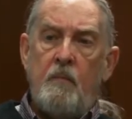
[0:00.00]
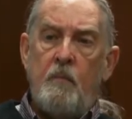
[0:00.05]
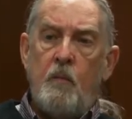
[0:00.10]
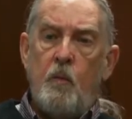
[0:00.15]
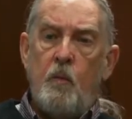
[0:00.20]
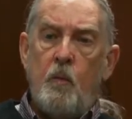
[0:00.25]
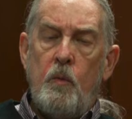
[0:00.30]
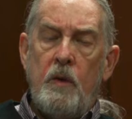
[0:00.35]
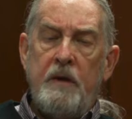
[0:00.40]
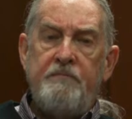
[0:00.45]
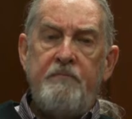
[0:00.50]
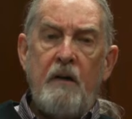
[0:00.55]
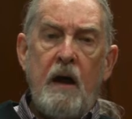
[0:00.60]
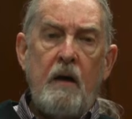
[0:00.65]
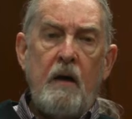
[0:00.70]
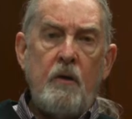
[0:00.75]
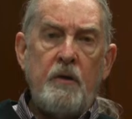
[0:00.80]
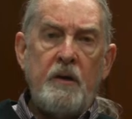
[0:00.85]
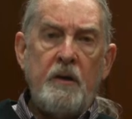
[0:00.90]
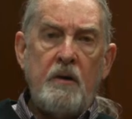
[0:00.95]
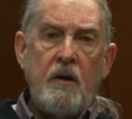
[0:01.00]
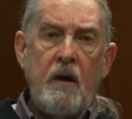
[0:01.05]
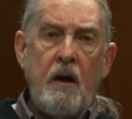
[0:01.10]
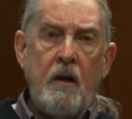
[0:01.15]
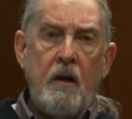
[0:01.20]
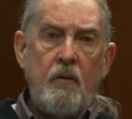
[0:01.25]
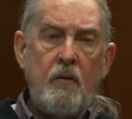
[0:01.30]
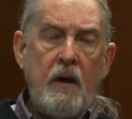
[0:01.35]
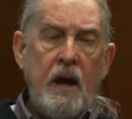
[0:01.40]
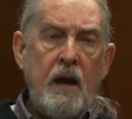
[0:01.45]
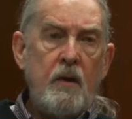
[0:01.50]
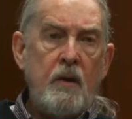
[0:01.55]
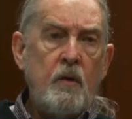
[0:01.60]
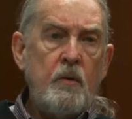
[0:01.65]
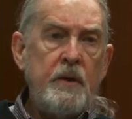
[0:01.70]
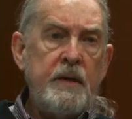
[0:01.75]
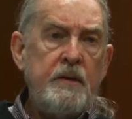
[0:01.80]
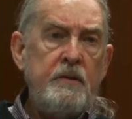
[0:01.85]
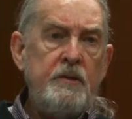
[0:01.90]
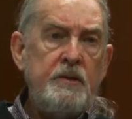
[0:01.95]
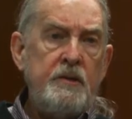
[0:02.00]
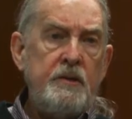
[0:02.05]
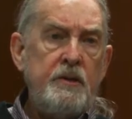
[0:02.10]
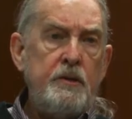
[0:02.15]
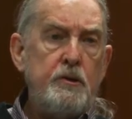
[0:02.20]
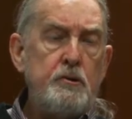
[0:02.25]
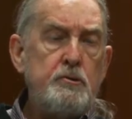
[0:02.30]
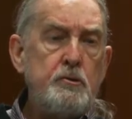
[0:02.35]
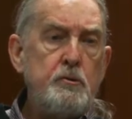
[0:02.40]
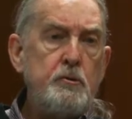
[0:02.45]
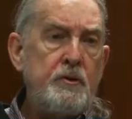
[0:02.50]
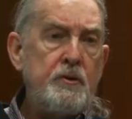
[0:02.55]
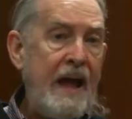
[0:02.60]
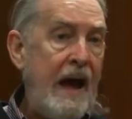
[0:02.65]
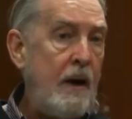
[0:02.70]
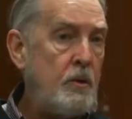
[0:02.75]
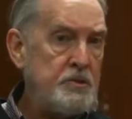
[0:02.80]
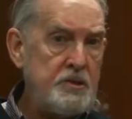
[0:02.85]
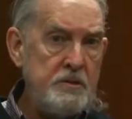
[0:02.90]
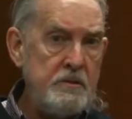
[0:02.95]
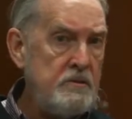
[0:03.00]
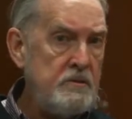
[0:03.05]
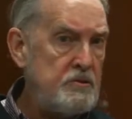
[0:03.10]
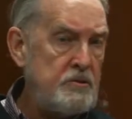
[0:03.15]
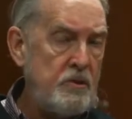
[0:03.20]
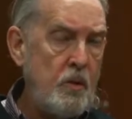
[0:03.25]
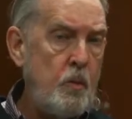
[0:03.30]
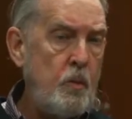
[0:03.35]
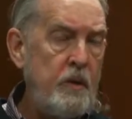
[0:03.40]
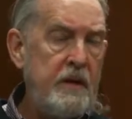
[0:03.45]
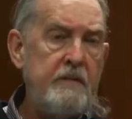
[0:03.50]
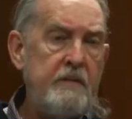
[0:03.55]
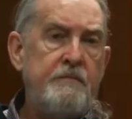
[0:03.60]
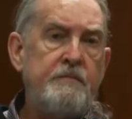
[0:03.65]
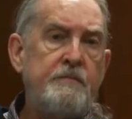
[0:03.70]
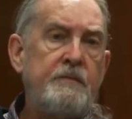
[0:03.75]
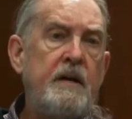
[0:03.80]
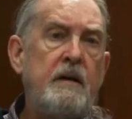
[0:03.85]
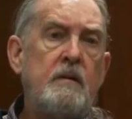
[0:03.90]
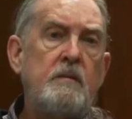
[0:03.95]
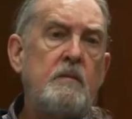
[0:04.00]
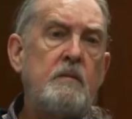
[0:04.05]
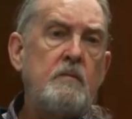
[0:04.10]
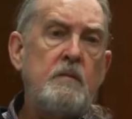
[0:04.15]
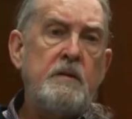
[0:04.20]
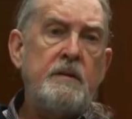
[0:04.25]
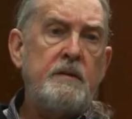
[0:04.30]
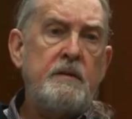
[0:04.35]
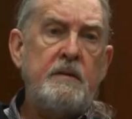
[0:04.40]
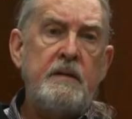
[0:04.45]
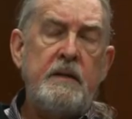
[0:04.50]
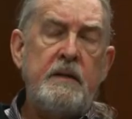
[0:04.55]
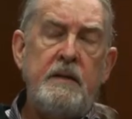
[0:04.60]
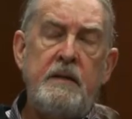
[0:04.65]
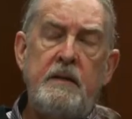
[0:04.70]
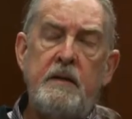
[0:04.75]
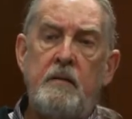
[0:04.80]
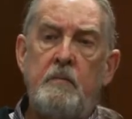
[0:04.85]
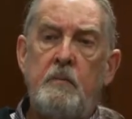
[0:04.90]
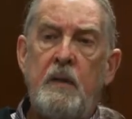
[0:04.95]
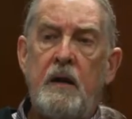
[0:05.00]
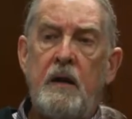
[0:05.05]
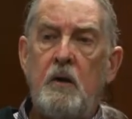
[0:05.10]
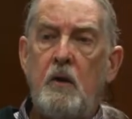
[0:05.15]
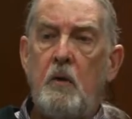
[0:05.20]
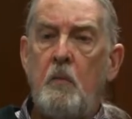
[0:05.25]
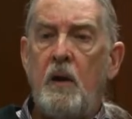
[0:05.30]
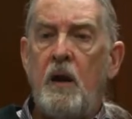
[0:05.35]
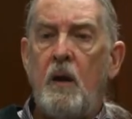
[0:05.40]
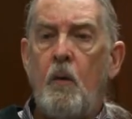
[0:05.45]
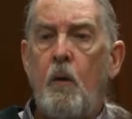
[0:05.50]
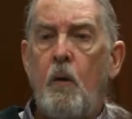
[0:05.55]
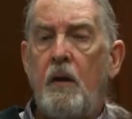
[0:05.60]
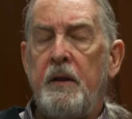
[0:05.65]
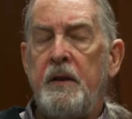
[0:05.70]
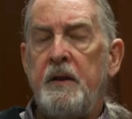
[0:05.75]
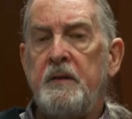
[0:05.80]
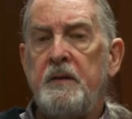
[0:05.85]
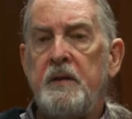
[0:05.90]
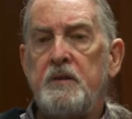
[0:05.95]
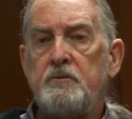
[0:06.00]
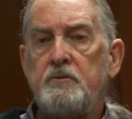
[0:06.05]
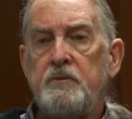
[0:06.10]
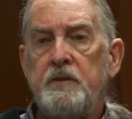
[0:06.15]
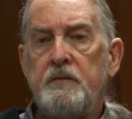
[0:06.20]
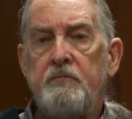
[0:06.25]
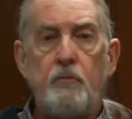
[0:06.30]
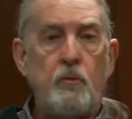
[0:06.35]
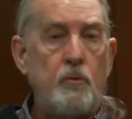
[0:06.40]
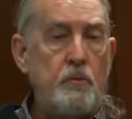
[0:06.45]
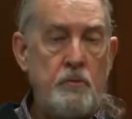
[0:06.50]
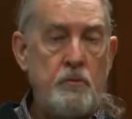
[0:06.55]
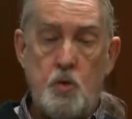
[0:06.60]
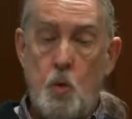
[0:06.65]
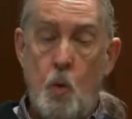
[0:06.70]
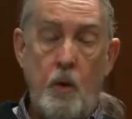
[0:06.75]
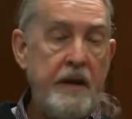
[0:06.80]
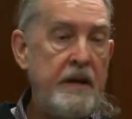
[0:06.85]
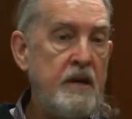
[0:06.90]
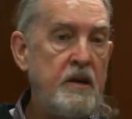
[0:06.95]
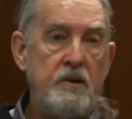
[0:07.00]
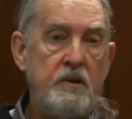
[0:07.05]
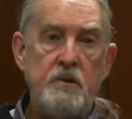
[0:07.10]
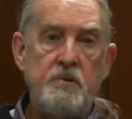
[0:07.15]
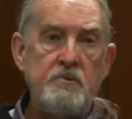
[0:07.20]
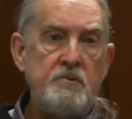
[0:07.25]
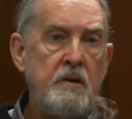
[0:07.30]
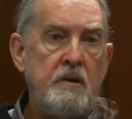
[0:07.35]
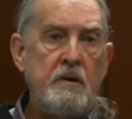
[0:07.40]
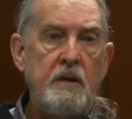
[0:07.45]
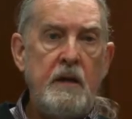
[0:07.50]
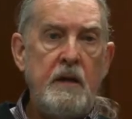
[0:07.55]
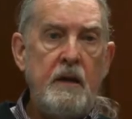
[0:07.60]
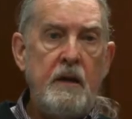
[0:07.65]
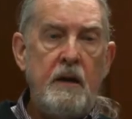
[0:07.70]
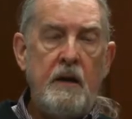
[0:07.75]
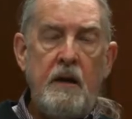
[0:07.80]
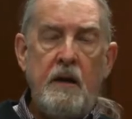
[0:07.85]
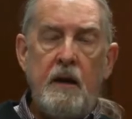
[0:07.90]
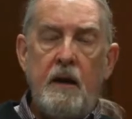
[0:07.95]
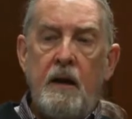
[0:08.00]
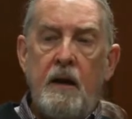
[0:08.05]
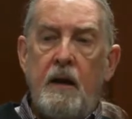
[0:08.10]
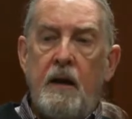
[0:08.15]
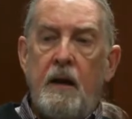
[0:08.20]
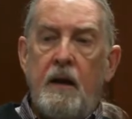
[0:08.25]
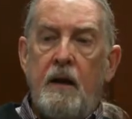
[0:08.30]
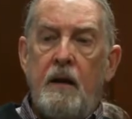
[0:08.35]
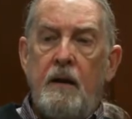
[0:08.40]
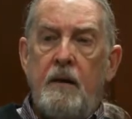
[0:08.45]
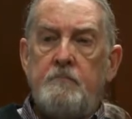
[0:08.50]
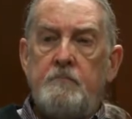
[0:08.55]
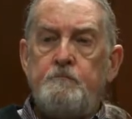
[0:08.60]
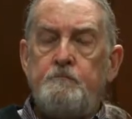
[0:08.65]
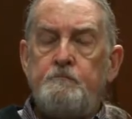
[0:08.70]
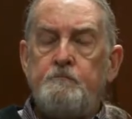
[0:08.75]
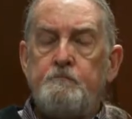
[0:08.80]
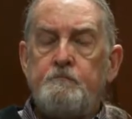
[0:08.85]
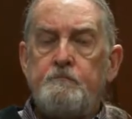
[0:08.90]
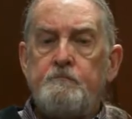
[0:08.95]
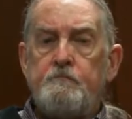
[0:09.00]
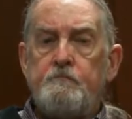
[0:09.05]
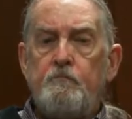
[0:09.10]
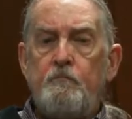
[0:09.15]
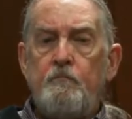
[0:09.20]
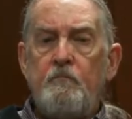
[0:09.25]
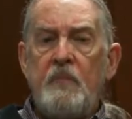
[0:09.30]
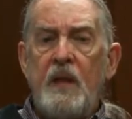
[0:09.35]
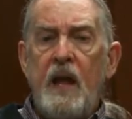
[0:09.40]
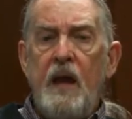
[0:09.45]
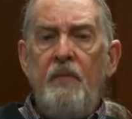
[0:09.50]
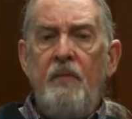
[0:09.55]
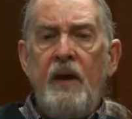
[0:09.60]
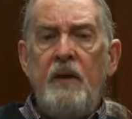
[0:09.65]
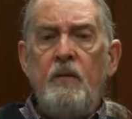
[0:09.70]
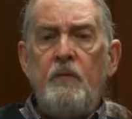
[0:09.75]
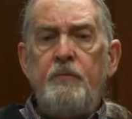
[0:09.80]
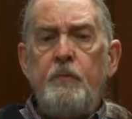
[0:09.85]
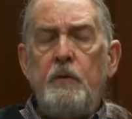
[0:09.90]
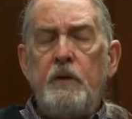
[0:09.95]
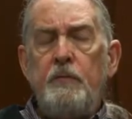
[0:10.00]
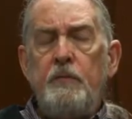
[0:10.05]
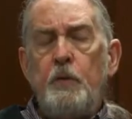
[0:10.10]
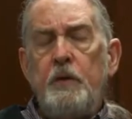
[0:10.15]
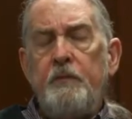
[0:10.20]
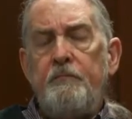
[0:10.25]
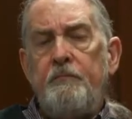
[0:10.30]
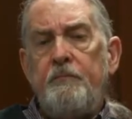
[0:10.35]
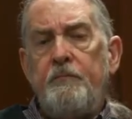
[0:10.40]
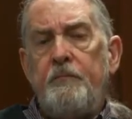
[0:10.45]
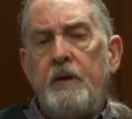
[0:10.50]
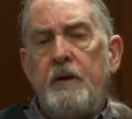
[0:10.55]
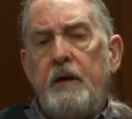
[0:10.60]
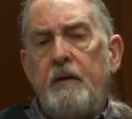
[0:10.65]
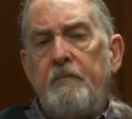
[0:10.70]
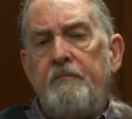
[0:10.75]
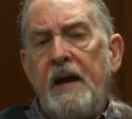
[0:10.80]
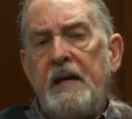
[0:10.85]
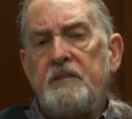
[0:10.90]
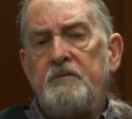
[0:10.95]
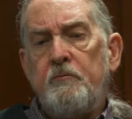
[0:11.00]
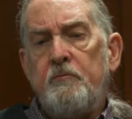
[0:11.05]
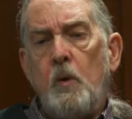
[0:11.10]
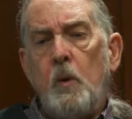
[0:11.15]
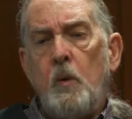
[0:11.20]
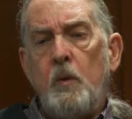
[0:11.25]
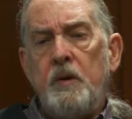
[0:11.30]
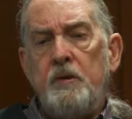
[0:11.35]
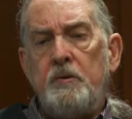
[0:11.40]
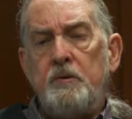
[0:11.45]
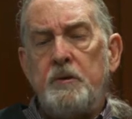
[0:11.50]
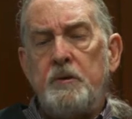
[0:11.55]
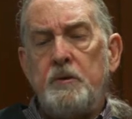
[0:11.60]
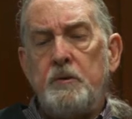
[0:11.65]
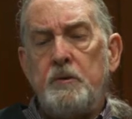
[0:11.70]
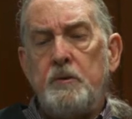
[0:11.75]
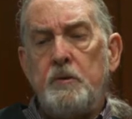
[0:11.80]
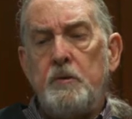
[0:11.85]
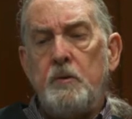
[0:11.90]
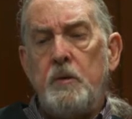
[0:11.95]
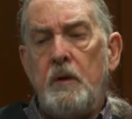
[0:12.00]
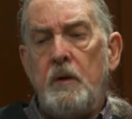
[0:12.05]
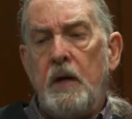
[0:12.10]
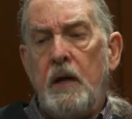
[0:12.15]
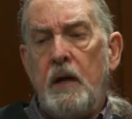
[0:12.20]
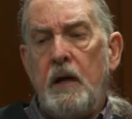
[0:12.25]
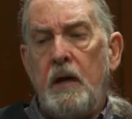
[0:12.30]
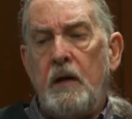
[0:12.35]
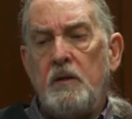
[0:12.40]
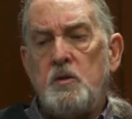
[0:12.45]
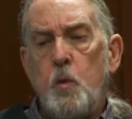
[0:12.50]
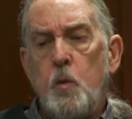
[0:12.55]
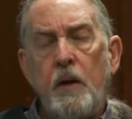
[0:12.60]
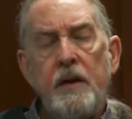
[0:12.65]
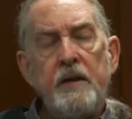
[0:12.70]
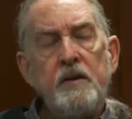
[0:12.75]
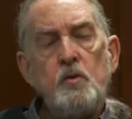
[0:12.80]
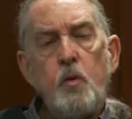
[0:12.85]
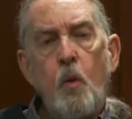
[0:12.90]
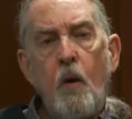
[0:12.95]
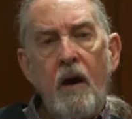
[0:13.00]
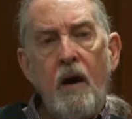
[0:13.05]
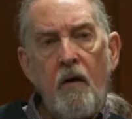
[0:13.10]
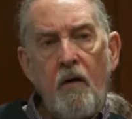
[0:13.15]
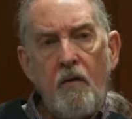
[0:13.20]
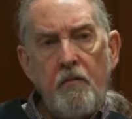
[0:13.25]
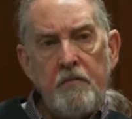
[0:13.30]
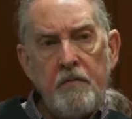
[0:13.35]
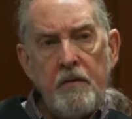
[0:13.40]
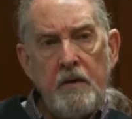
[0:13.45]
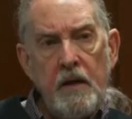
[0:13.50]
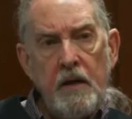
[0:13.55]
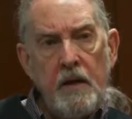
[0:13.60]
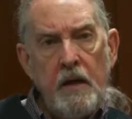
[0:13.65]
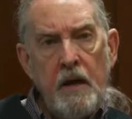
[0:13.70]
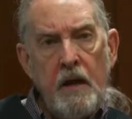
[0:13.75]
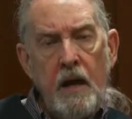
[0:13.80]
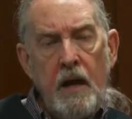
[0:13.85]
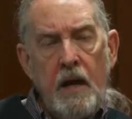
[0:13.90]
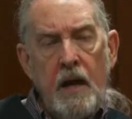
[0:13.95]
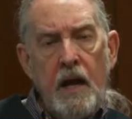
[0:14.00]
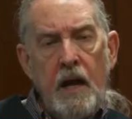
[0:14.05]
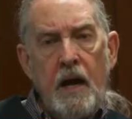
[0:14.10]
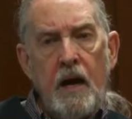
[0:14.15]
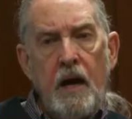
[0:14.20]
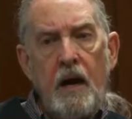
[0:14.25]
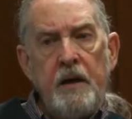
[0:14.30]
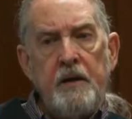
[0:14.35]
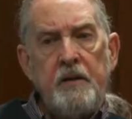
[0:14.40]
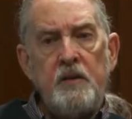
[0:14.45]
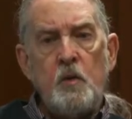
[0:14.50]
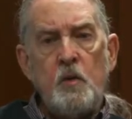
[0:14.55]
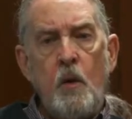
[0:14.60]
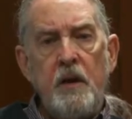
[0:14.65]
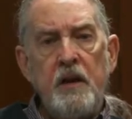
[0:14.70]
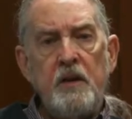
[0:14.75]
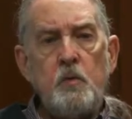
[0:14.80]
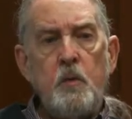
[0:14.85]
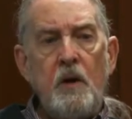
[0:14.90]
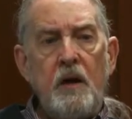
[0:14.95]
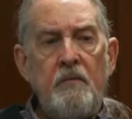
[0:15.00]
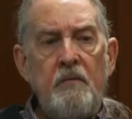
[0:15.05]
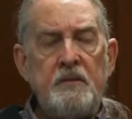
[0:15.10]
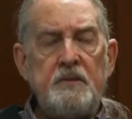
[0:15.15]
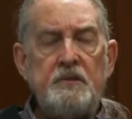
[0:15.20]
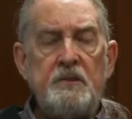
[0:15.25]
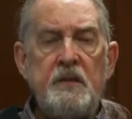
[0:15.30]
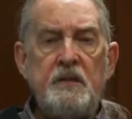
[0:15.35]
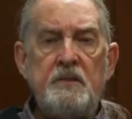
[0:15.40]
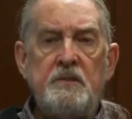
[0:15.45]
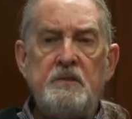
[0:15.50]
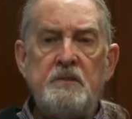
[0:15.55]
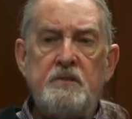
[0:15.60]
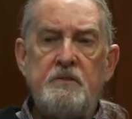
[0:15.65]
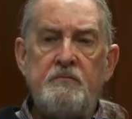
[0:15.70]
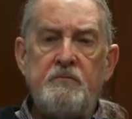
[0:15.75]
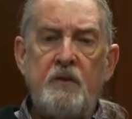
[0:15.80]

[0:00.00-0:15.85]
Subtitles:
We followed in Colorado in year 2000, so we've dealt with the medical marijuana industry for 20 years. And then if we fast forward to 2012. In 2012, the citizens of